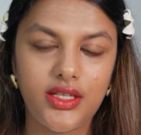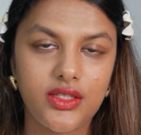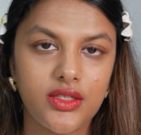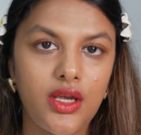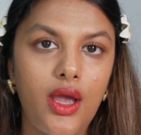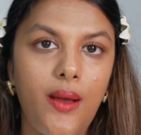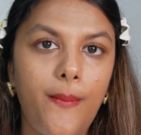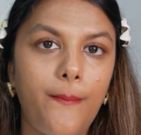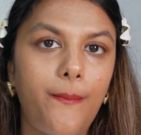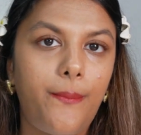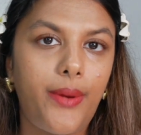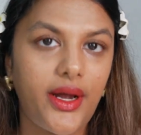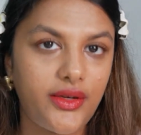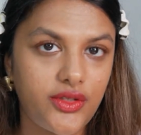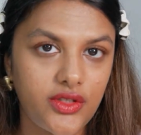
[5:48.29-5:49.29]
It's
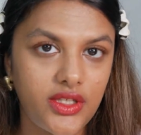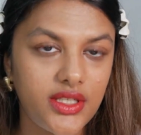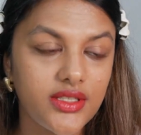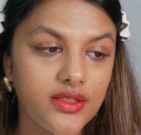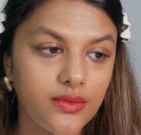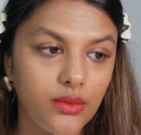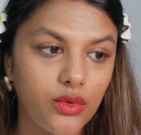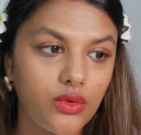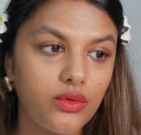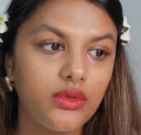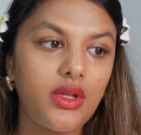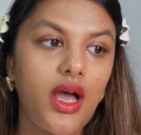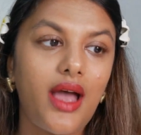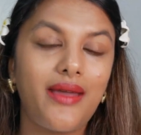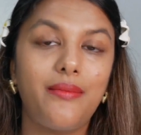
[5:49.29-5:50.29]
buttery
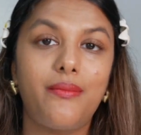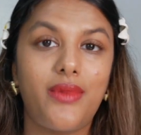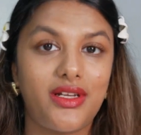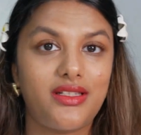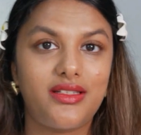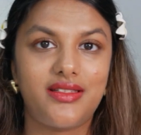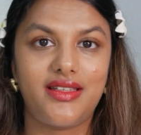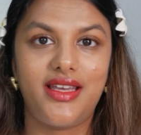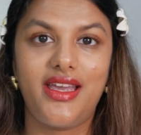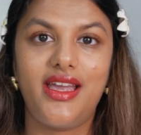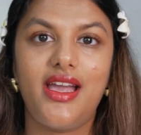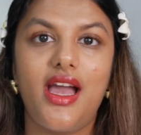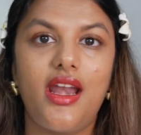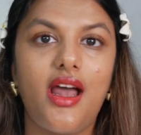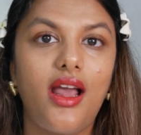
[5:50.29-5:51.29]
smooth, I must
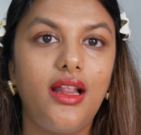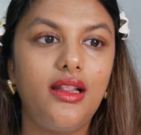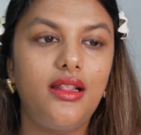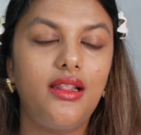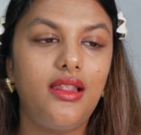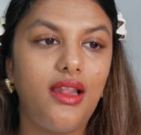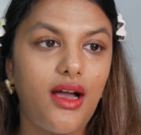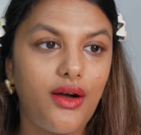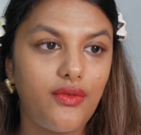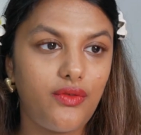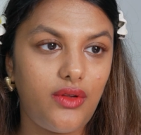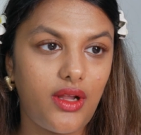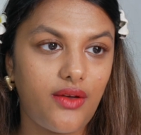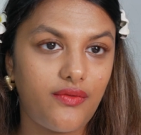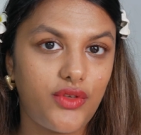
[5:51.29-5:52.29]
say, and I
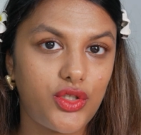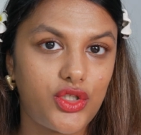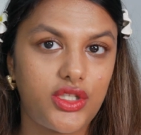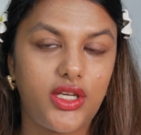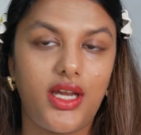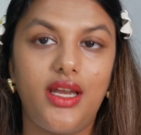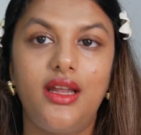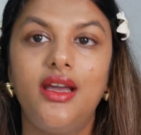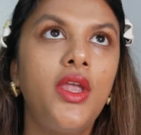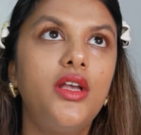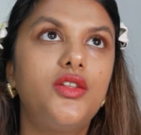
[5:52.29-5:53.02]
love the shade.